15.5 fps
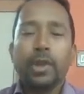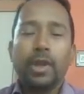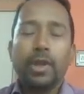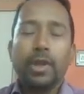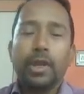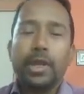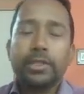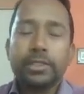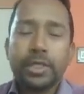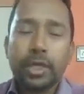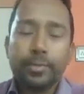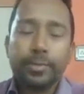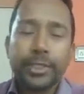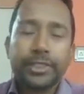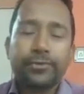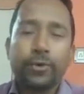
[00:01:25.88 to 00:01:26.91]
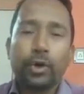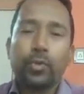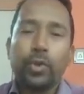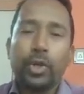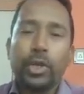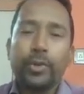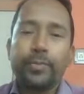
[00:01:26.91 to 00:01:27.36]
And last type is
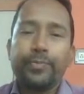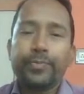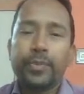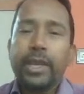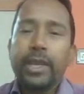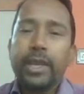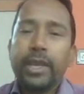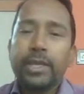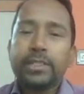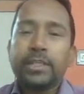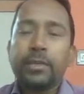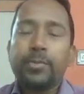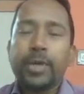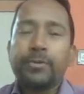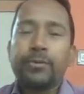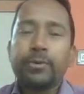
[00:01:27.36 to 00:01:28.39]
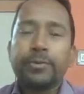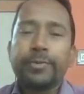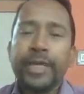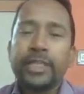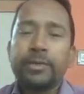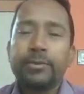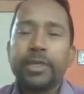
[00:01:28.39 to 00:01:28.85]
formula. Excel performs
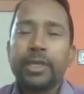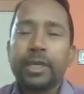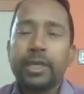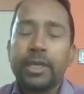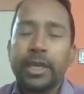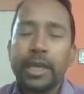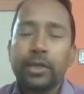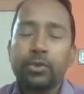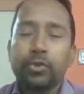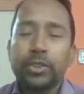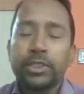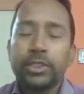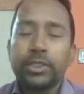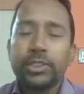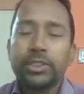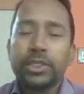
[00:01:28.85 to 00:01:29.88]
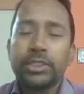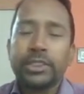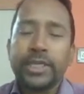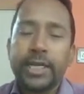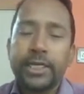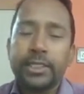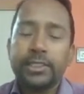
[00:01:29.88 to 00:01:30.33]
mathematical calculations such
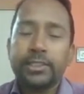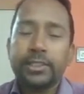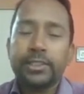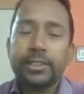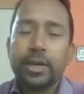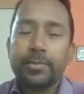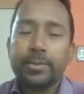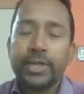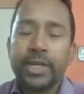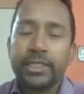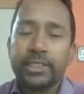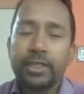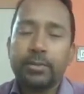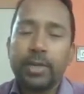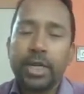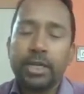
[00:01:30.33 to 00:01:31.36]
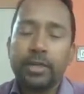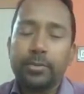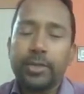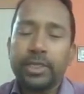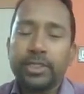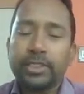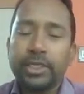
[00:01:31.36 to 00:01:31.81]
as addition, subtraction,
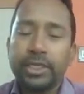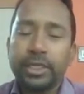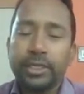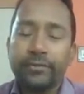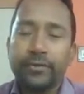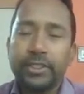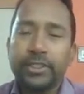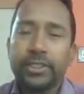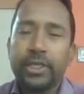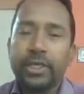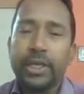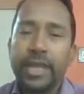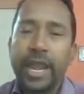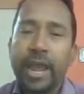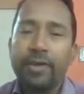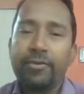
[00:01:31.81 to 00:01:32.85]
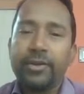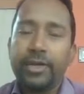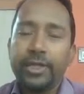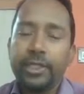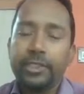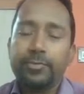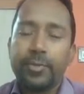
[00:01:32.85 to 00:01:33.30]
multiplication, division,
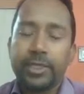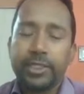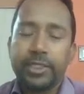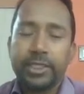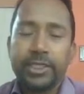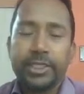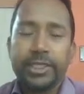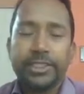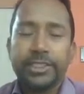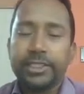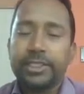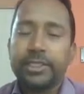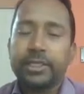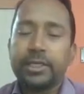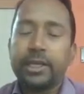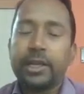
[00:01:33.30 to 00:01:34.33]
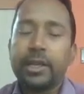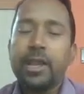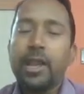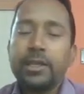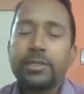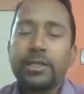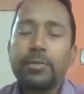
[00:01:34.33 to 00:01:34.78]
average, percentage, etc.
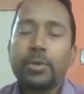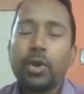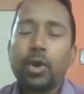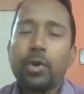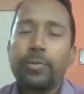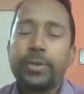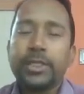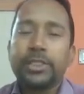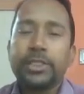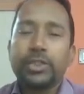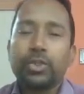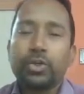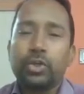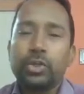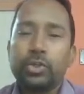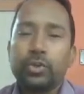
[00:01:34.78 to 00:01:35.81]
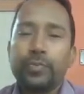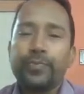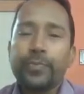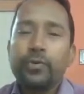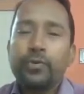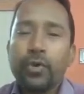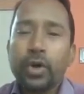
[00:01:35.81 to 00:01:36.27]
and some comparisons also.
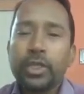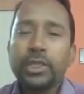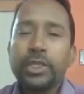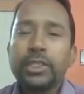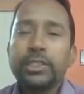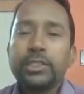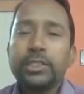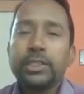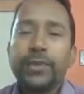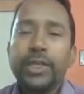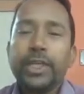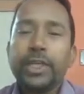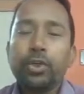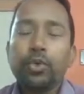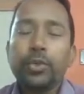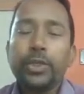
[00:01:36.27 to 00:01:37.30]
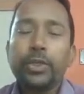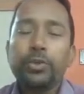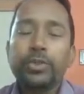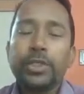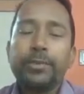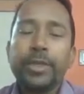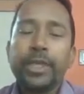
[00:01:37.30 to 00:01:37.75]
For this, we need to
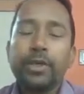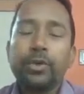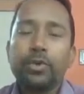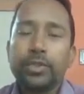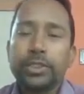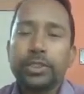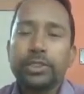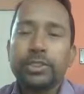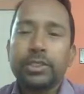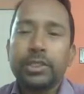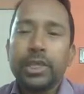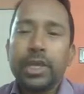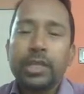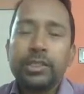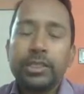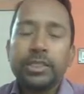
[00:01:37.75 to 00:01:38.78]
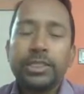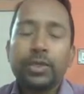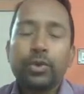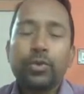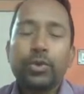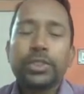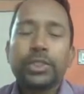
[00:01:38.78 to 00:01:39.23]
use some equations, and these
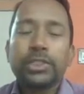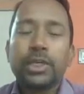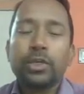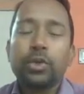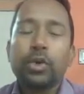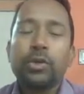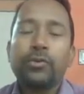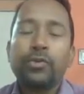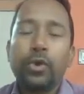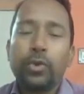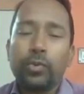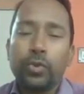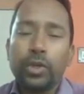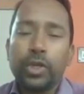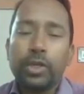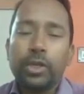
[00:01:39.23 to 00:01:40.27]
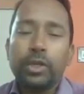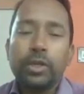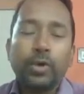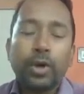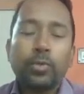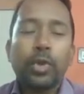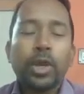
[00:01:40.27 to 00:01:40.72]
equations are called formula.
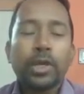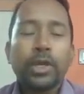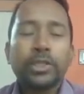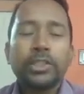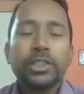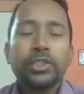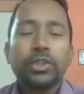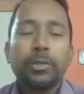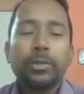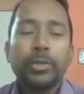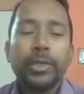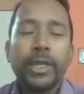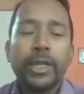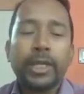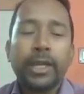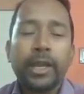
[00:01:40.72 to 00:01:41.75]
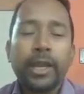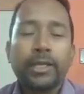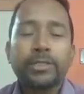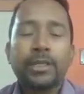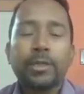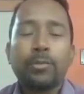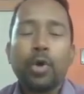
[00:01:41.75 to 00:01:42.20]
Formula consists of data
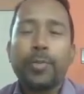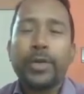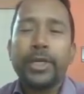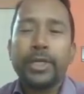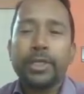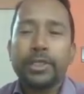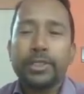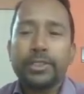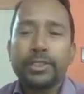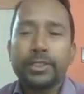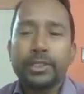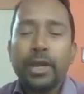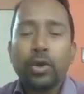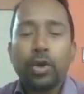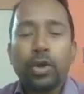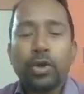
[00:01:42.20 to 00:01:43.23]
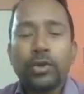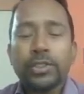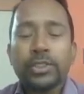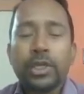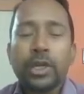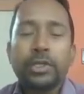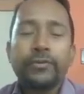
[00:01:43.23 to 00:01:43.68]
and some operators, and always
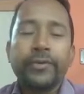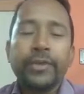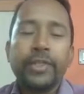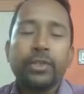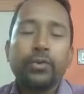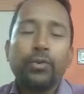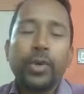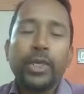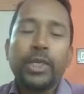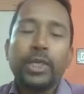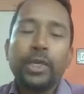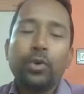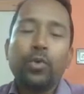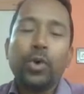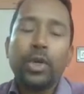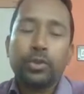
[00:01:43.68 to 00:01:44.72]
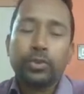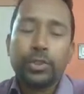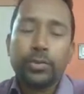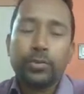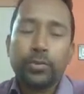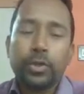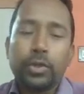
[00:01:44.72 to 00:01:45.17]
start with one equal to
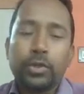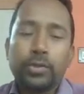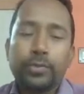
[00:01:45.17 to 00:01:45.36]
symbol.